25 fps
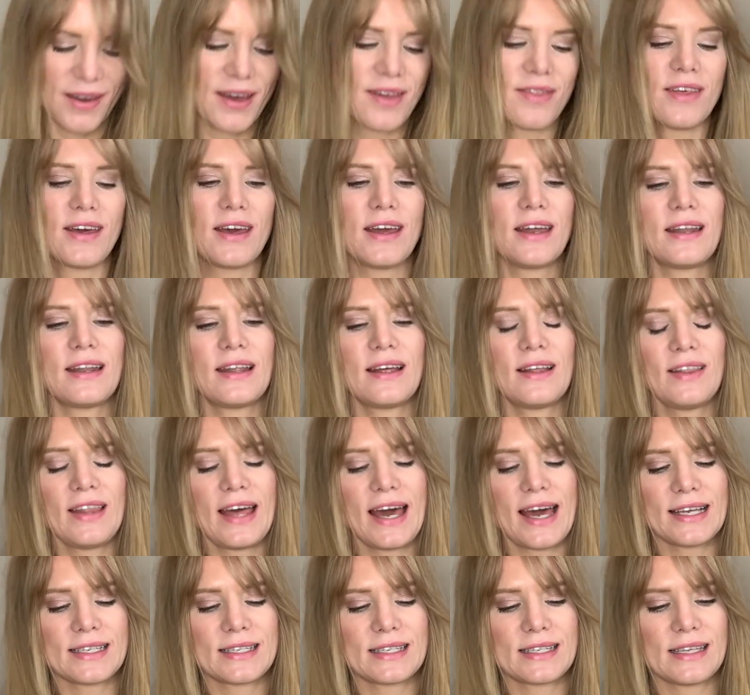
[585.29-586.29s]
And then
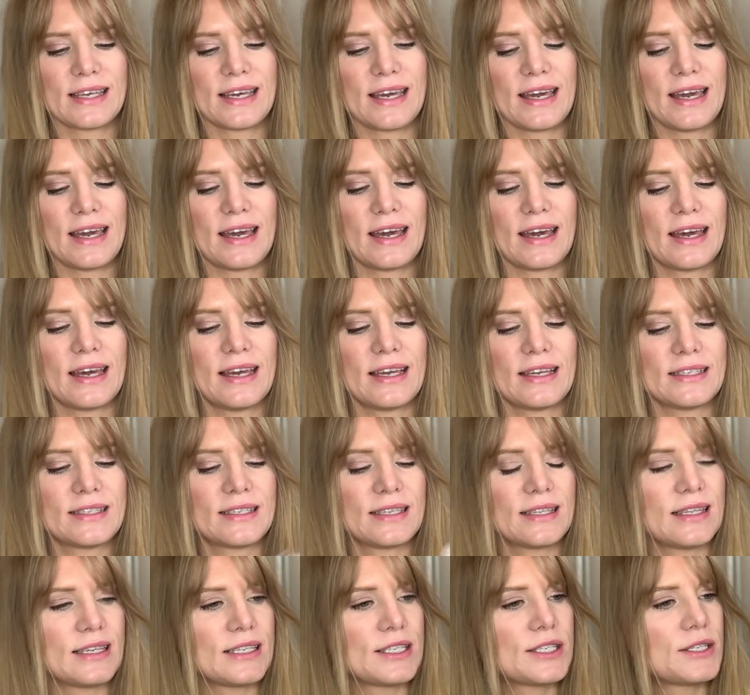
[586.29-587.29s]
lastly is
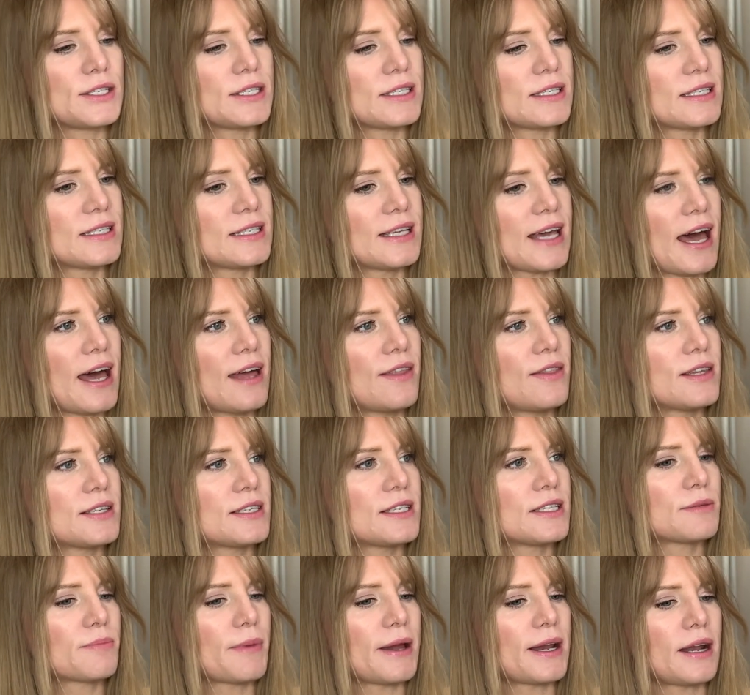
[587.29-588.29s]
this set. This
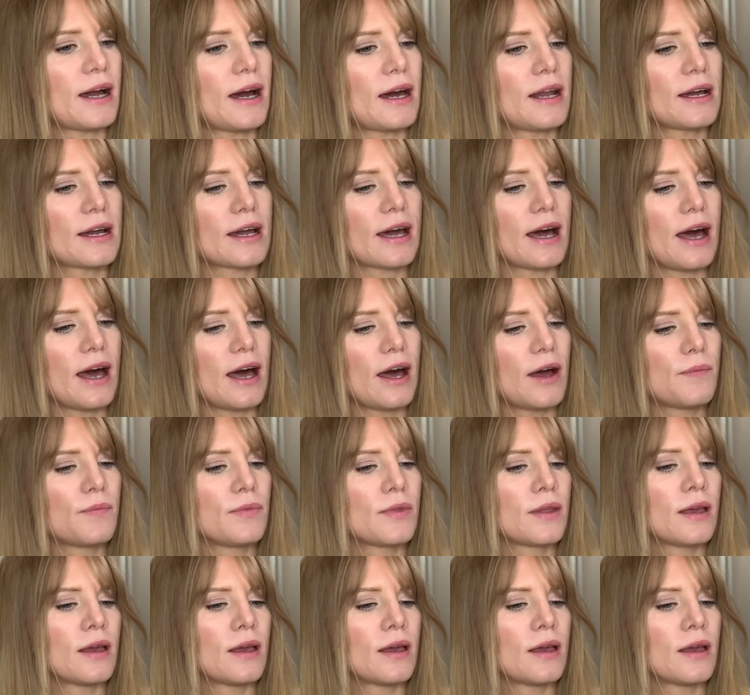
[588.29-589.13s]
is by Nautica.